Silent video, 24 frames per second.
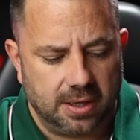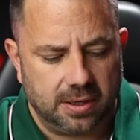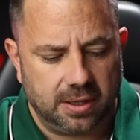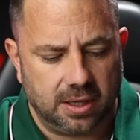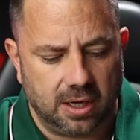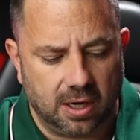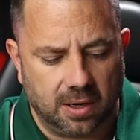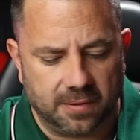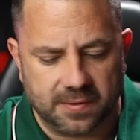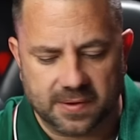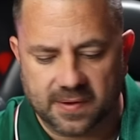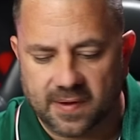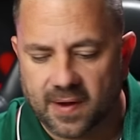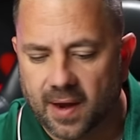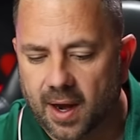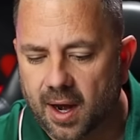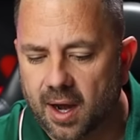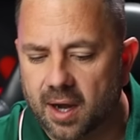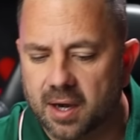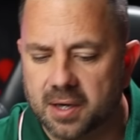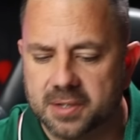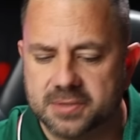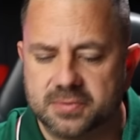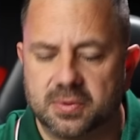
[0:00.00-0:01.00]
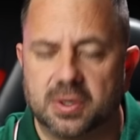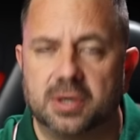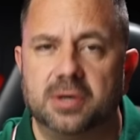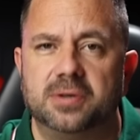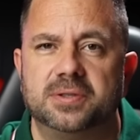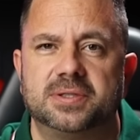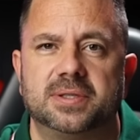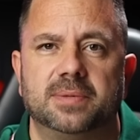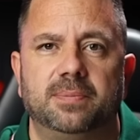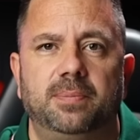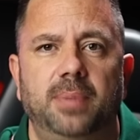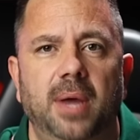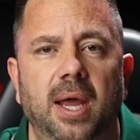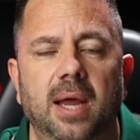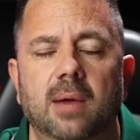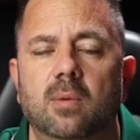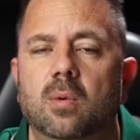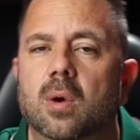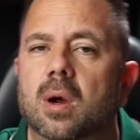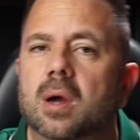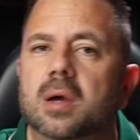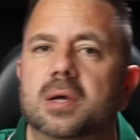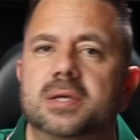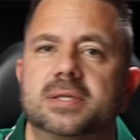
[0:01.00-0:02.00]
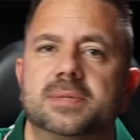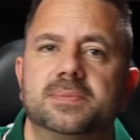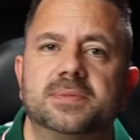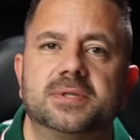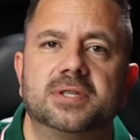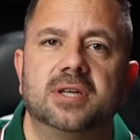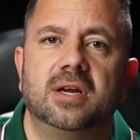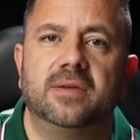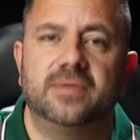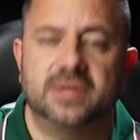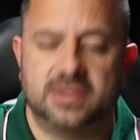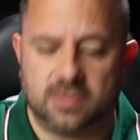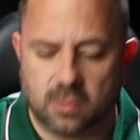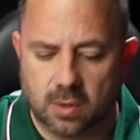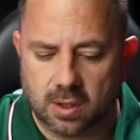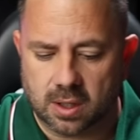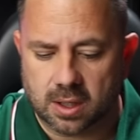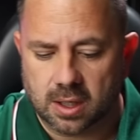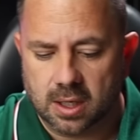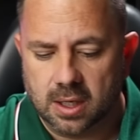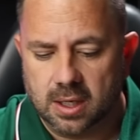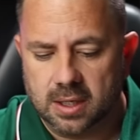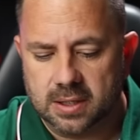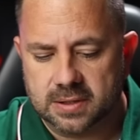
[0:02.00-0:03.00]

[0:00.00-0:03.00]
you know, the tires, we're gonna do some paint work, some service work.